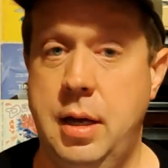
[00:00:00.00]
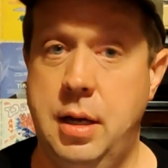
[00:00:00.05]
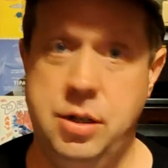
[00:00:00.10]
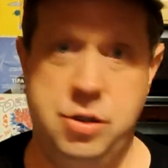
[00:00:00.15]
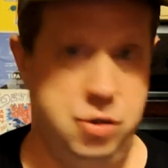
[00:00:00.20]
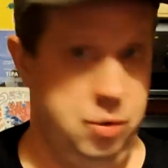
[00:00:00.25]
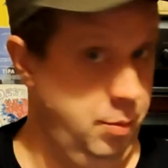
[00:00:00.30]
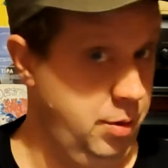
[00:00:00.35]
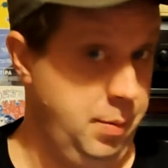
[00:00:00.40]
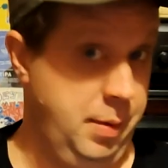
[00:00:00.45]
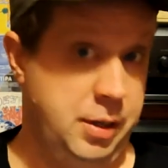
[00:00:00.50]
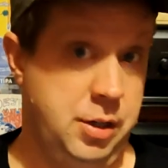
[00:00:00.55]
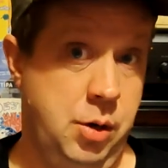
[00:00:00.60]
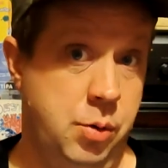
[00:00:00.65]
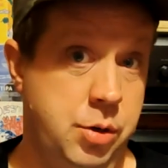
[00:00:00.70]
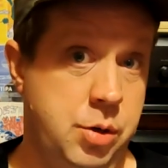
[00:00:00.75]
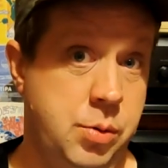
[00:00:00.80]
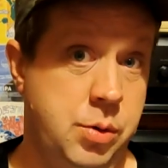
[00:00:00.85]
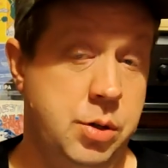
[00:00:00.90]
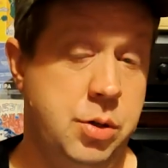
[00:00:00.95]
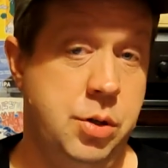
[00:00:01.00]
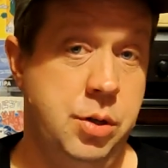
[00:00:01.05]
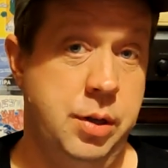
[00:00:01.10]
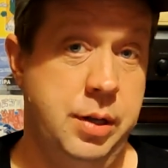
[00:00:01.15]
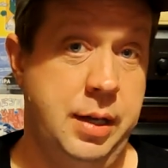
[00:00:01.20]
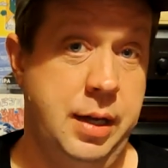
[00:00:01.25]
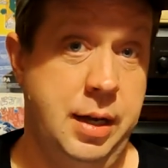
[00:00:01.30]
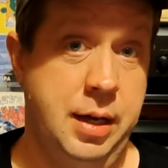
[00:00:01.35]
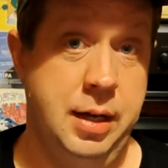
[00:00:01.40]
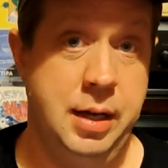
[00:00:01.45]
Some of them I don't know what colour
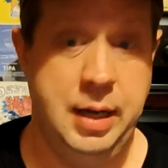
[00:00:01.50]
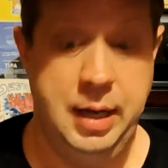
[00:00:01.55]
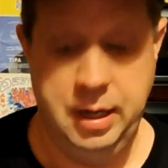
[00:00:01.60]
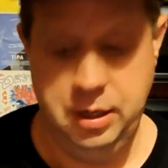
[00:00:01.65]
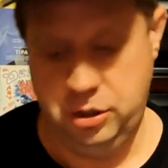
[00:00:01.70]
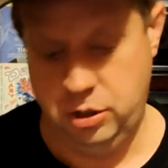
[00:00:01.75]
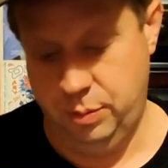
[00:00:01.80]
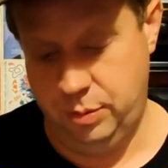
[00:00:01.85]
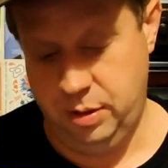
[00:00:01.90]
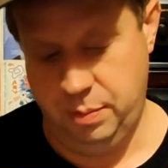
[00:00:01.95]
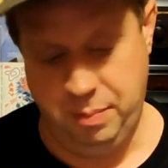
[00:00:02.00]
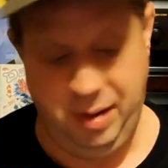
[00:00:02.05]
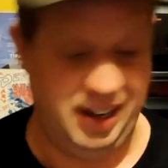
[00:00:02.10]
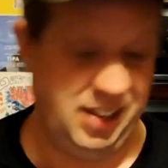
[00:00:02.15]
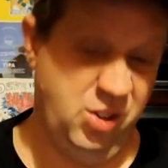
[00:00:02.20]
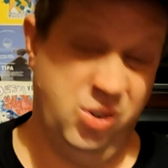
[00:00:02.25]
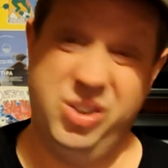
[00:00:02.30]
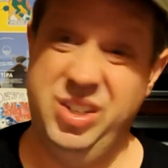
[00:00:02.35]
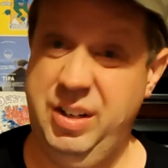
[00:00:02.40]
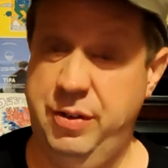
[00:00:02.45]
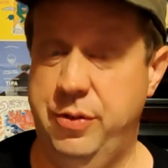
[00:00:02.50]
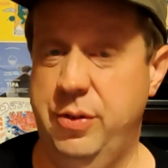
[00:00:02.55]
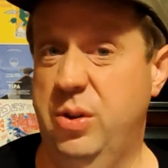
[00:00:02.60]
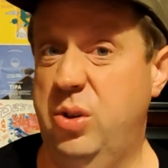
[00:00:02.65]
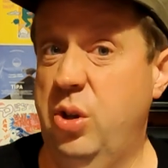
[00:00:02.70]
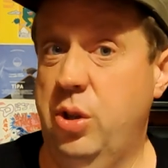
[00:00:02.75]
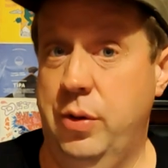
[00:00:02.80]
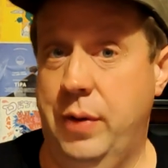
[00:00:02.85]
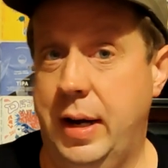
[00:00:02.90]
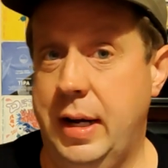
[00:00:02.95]
they are. Some of them might look a different
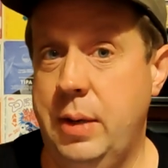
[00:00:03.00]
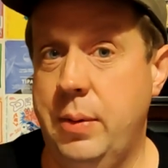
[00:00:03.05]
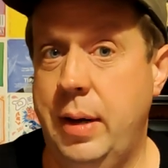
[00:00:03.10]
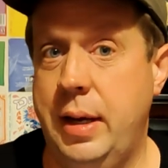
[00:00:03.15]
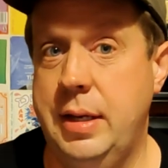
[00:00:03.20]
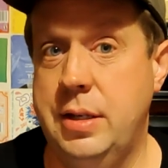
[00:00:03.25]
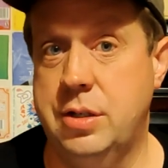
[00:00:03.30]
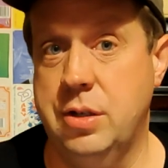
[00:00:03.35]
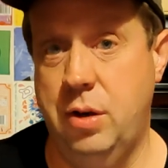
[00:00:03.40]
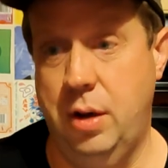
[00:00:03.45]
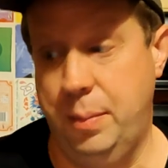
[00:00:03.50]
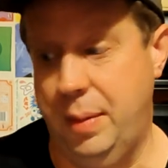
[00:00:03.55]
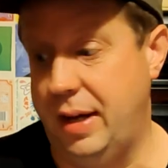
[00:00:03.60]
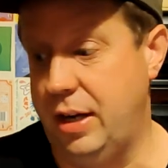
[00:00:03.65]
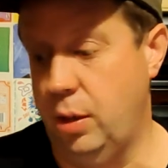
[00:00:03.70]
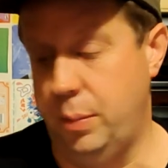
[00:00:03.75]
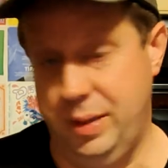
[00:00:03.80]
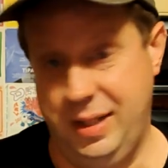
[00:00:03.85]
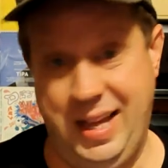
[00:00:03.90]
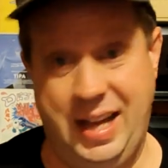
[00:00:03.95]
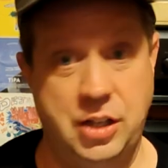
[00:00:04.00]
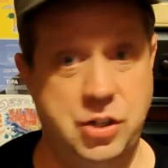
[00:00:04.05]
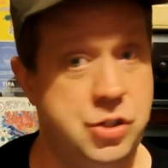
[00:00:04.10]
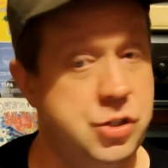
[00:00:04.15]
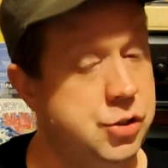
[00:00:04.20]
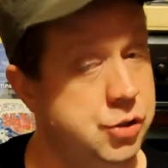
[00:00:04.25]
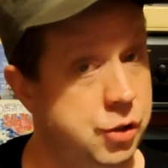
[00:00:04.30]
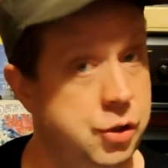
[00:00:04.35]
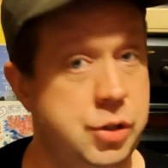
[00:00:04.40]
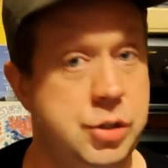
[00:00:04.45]
colour anyway, so I might not be that
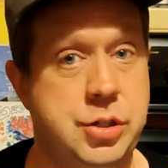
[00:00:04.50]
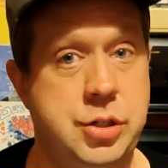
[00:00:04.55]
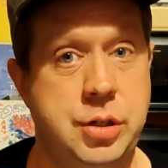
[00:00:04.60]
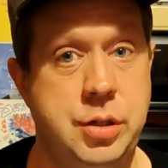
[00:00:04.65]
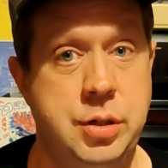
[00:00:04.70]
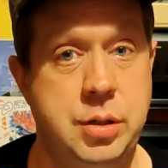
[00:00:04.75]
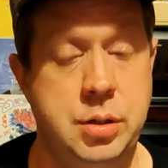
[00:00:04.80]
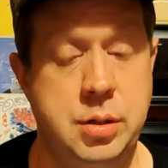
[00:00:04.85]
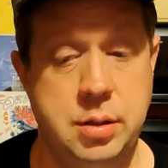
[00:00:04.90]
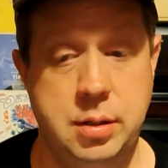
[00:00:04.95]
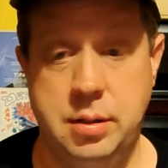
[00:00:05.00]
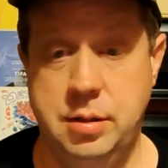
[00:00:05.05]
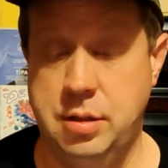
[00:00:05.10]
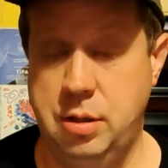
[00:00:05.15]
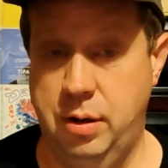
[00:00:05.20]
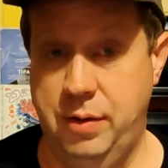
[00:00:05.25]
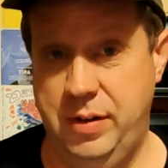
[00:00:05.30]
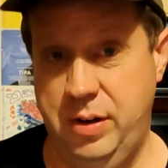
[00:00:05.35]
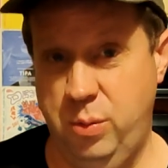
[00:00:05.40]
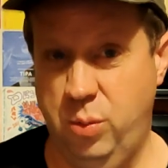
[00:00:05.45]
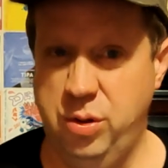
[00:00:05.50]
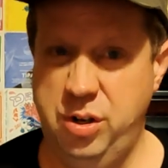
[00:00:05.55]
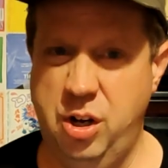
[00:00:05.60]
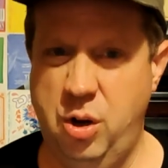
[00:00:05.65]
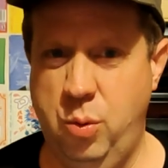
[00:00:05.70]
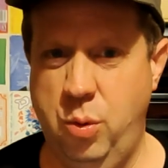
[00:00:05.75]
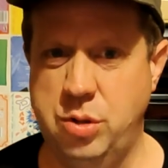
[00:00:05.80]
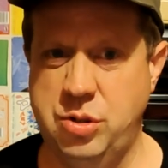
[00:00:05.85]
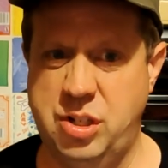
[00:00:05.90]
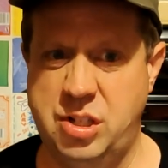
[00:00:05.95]
certain. So if I would
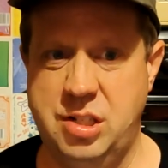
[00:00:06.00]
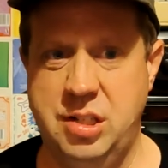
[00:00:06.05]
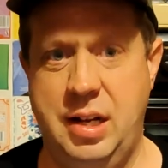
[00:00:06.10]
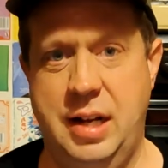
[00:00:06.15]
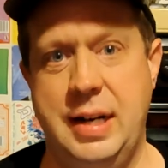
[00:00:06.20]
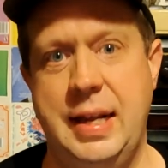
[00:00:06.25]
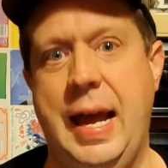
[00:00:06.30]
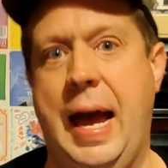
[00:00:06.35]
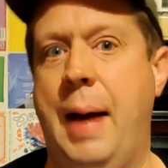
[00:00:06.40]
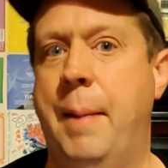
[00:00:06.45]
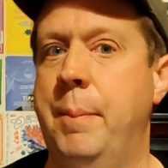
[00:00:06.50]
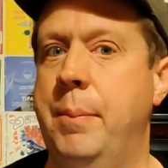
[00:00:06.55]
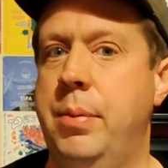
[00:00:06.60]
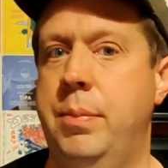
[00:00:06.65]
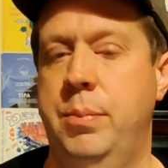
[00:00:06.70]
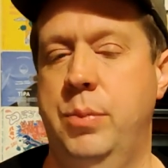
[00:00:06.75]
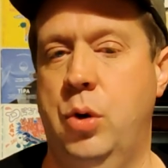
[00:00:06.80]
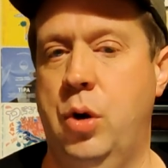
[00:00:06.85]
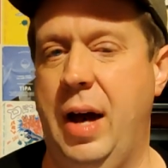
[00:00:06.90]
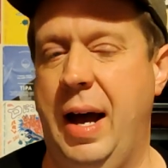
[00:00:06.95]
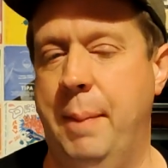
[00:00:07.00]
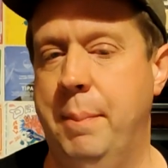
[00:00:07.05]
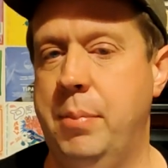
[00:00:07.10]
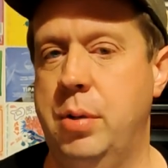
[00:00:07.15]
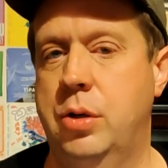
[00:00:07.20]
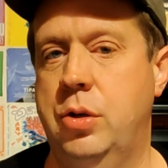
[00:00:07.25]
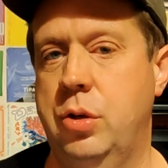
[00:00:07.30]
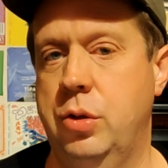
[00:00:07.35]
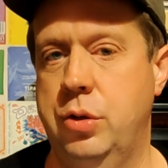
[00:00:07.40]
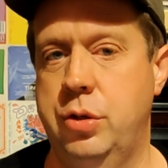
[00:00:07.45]
know one's a slightly more
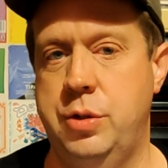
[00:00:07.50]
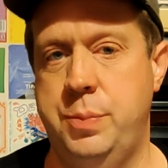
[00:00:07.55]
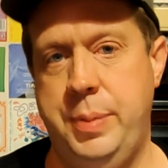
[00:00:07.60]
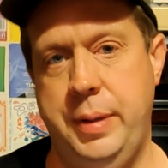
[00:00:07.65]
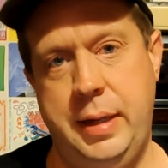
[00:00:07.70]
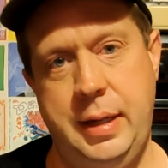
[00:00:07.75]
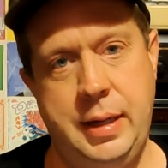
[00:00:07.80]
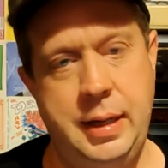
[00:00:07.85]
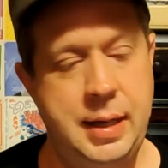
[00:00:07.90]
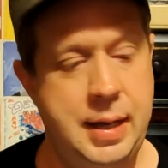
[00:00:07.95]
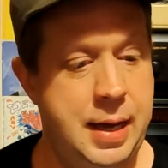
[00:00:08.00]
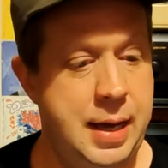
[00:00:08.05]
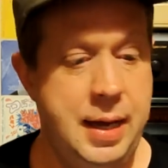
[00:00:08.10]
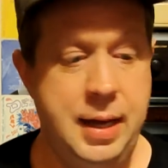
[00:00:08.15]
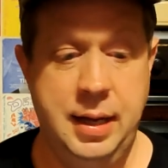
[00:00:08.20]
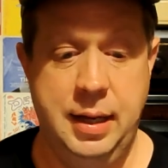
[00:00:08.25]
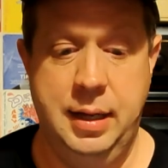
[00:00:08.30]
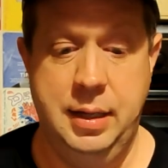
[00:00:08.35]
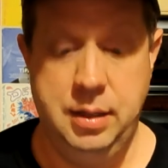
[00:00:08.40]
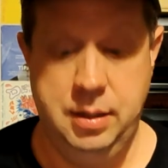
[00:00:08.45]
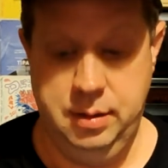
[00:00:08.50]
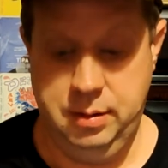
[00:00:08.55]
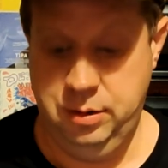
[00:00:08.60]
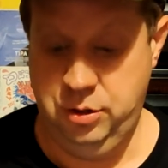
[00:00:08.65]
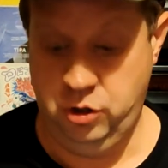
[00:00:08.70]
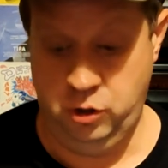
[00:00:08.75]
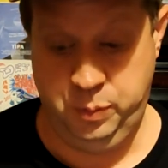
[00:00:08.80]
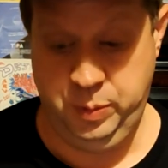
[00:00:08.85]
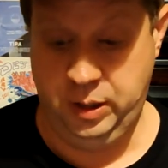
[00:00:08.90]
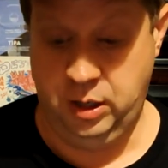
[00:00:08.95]
amber coloured beer,
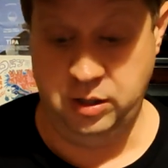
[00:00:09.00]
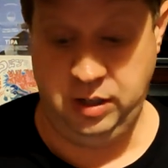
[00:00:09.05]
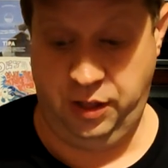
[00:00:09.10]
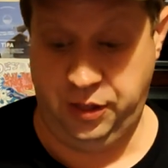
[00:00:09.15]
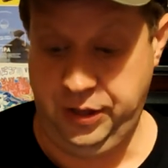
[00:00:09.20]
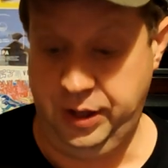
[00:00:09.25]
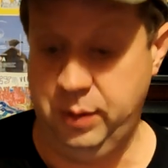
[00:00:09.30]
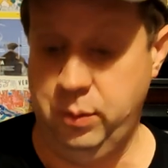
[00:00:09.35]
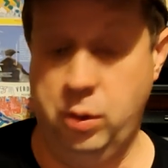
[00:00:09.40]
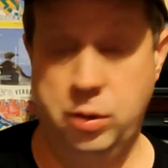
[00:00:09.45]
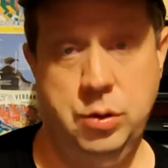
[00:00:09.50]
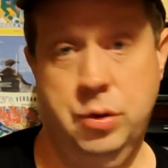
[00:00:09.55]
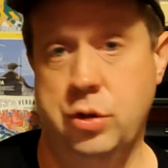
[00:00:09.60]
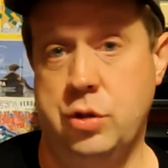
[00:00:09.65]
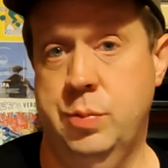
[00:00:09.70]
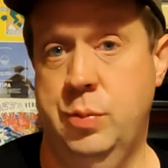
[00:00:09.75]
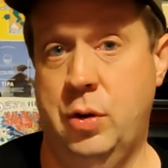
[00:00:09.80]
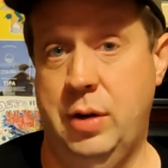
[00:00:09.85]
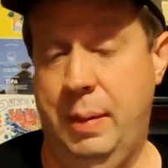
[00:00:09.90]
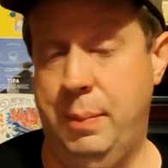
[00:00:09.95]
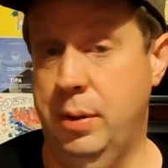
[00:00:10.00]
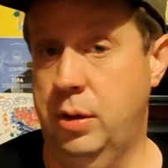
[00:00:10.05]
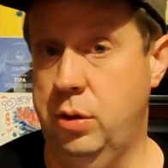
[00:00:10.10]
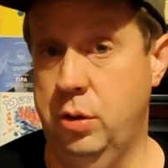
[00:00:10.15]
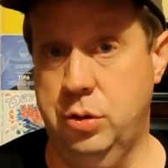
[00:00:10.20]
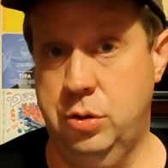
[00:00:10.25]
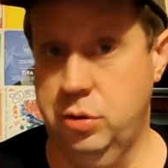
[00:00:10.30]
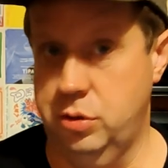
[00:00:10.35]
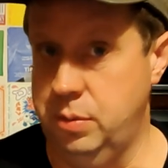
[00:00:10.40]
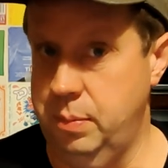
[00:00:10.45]
just because I think one looks more amber
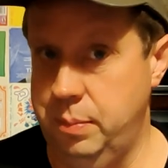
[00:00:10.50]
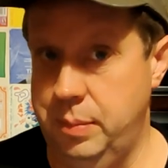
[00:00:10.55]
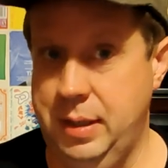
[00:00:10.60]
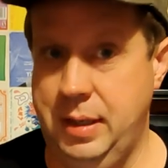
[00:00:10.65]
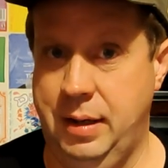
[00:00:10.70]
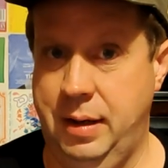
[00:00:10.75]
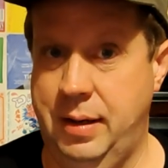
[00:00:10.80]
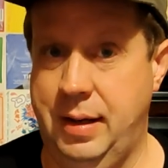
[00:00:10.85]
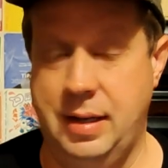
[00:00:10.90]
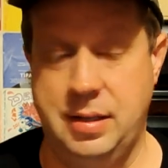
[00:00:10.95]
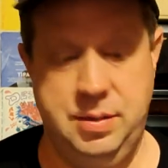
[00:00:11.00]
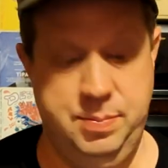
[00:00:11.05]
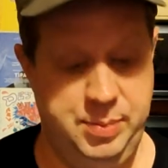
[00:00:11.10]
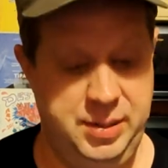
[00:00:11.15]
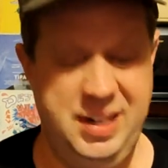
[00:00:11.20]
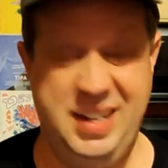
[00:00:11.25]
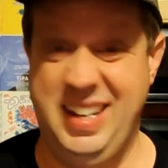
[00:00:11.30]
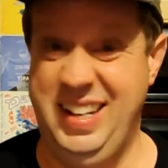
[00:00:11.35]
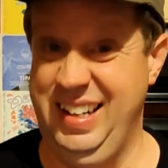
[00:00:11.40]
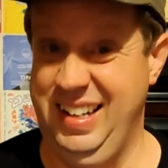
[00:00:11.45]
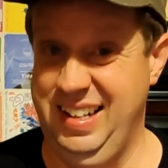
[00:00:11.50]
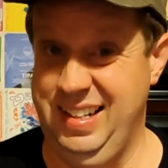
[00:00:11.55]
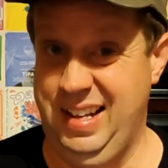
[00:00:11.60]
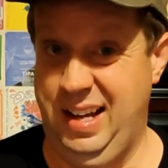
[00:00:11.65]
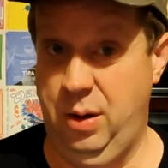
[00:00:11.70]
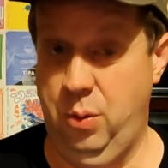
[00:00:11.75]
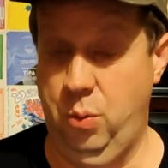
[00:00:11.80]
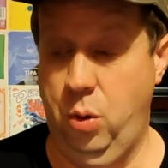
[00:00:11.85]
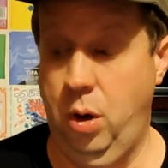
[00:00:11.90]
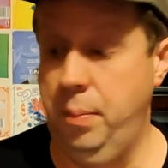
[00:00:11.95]
coloured doesn't mean that that's particularly
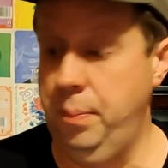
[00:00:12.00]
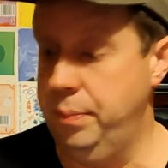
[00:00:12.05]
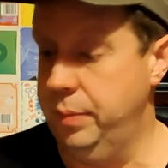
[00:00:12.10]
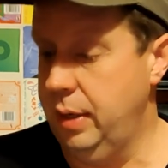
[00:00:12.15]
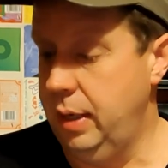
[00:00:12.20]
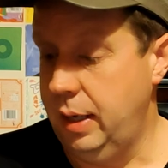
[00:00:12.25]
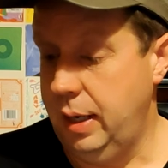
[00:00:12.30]
that one.